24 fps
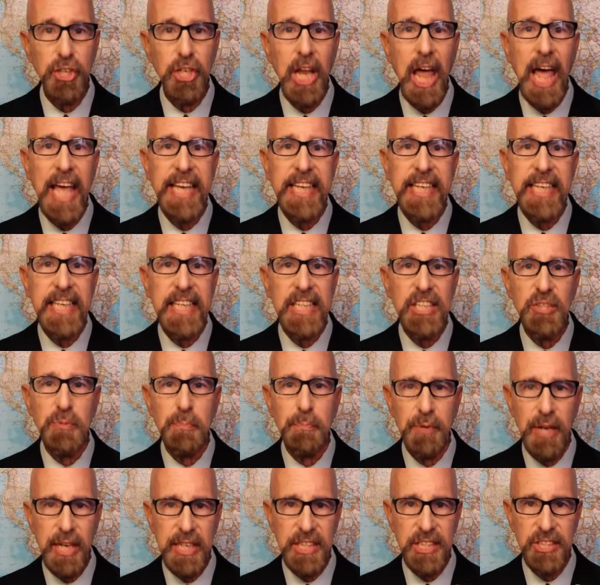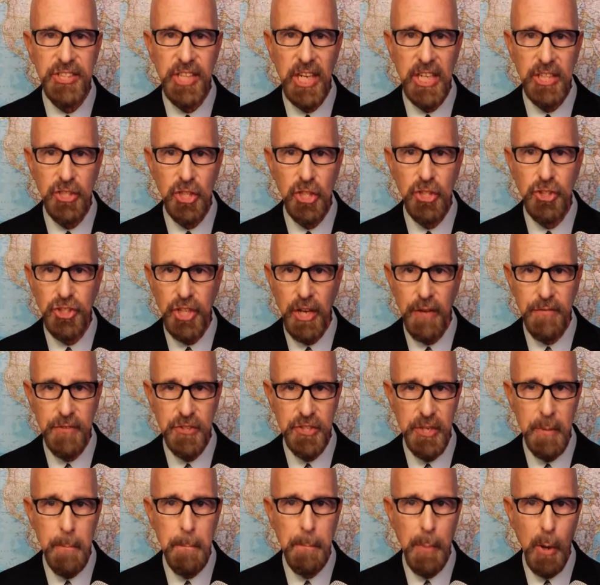Unlike his predecessor,
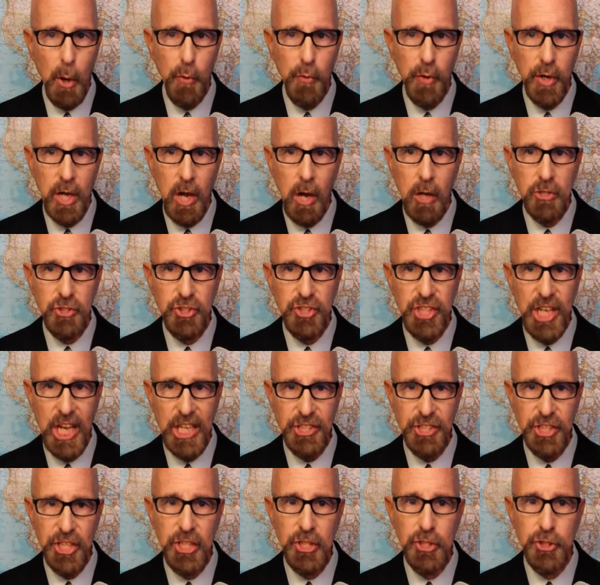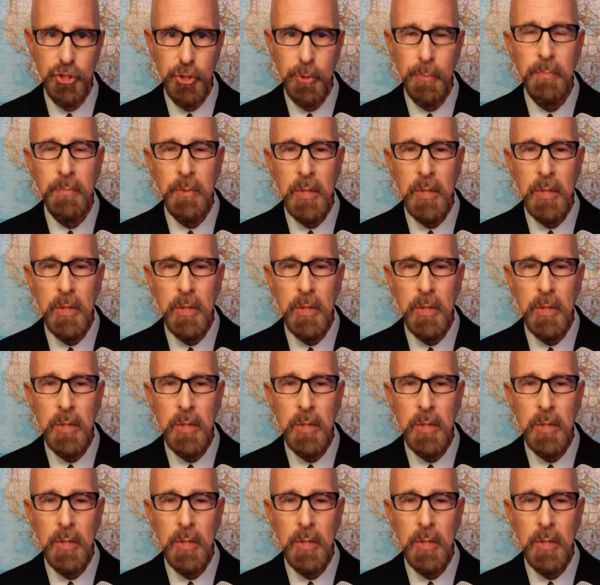Jefferson Beauregard Sessions,